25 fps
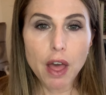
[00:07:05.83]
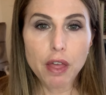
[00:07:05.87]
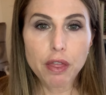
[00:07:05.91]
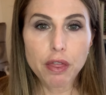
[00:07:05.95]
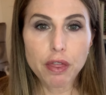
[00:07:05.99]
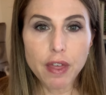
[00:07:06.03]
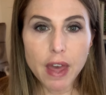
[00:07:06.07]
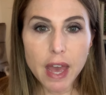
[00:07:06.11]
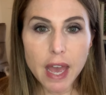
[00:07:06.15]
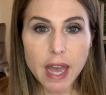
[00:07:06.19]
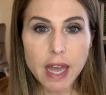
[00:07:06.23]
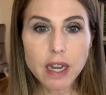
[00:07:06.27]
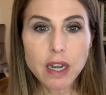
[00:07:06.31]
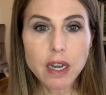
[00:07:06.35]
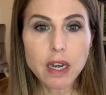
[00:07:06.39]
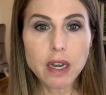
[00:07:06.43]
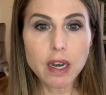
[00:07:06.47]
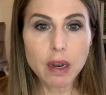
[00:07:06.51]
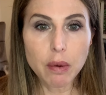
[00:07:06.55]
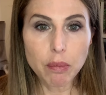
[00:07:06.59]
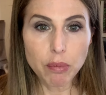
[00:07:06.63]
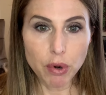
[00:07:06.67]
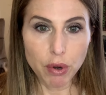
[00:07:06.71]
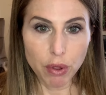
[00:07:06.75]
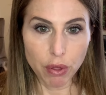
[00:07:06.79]
Then
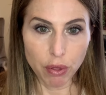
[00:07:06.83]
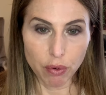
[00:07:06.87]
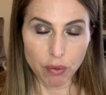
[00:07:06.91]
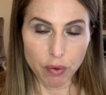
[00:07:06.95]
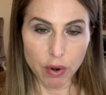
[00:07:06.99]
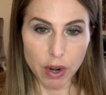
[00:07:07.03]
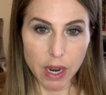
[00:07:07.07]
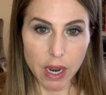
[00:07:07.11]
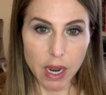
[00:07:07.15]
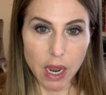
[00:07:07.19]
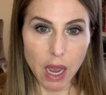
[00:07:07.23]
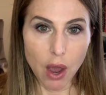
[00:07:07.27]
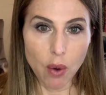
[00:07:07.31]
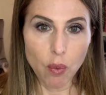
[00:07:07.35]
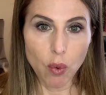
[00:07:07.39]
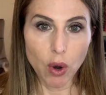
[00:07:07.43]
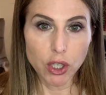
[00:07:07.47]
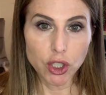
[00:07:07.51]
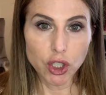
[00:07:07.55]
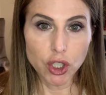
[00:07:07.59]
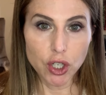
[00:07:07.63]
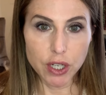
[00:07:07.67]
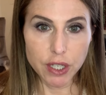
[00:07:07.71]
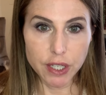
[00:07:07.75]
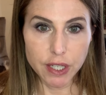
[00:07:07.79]
number 3, I
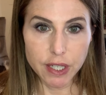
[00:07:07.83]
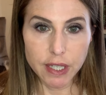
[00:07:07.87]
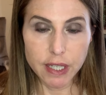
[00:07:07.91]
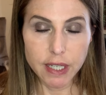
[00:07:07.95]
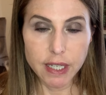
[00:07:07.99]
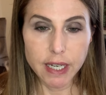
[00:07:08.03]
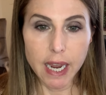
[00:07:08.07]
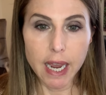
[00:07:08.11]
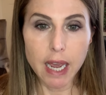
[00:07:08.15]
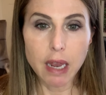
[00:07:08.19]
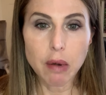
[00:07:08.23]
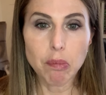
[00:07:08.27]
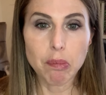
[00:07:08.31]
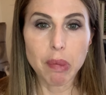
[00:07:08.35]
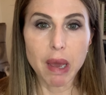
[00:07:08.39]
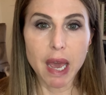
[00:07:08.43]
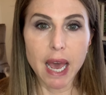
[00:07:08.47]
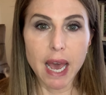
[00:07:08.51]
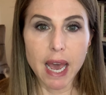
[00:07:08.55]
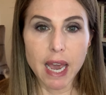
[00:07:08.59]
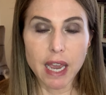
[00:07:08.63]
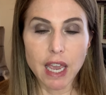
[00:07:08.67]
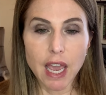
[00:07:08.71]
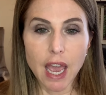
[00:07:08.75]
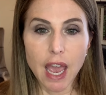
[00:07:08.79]
want you to stand
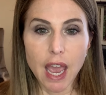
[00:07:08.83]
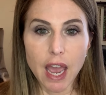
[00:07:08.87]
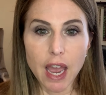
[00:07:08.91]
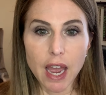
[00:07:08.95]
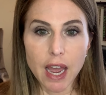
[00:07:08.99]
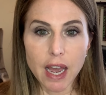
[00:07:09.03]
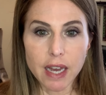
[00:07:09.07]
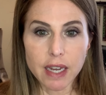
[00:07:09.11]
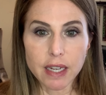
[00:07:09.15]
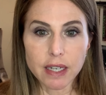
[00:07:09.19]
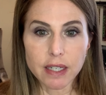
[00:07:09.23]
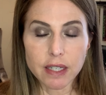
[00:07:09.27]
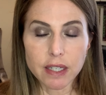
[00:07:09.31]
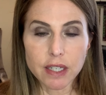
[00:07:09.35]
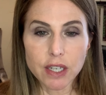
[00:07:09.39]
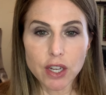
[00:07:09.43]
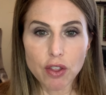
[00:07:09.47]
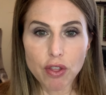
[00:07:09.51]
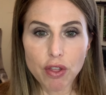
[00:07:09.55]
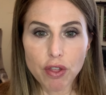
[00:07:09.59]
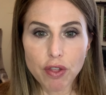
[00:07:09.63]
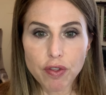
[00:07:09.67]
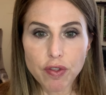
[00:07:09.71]
back and